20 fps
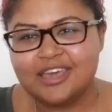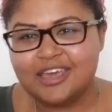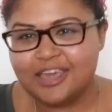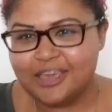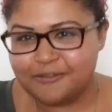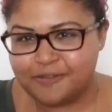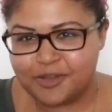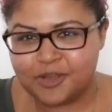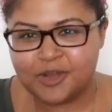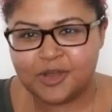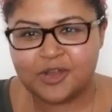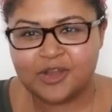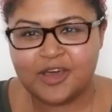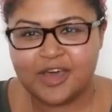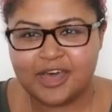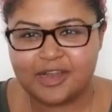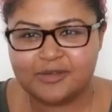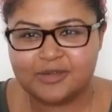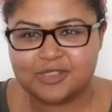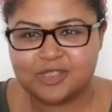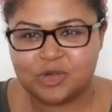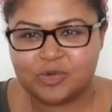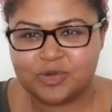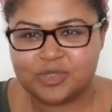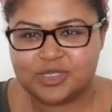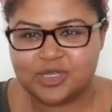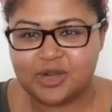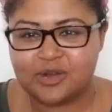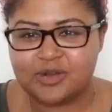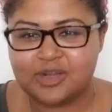If you don't know how to
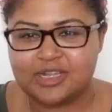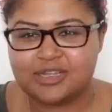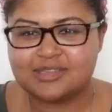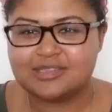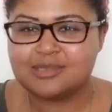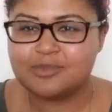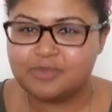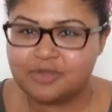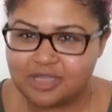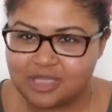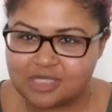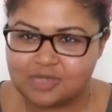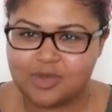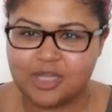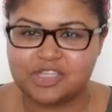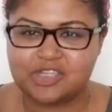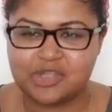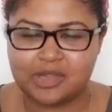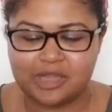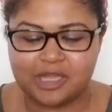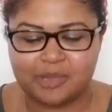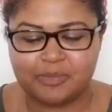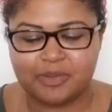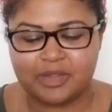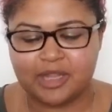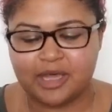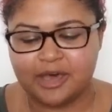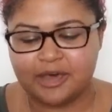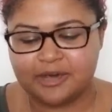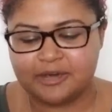interpret tarot readings, please watch the link
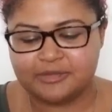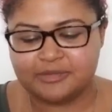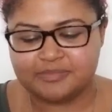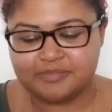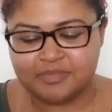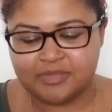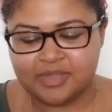below.